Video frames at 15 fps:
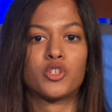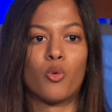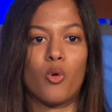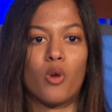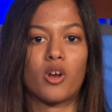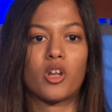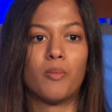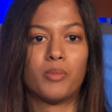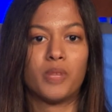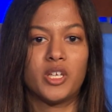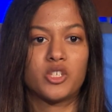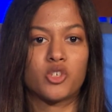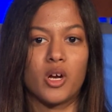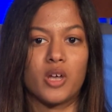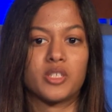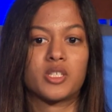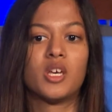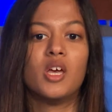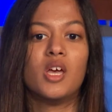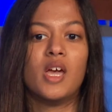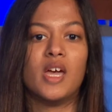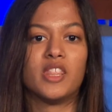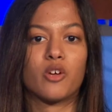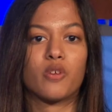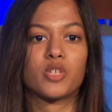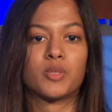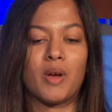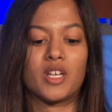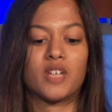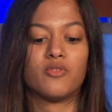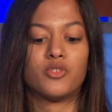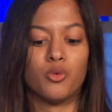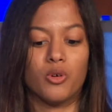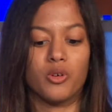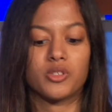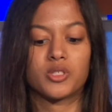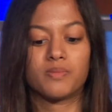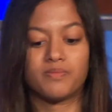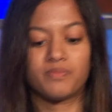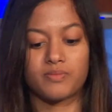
to warrant complete trust in their respective tools.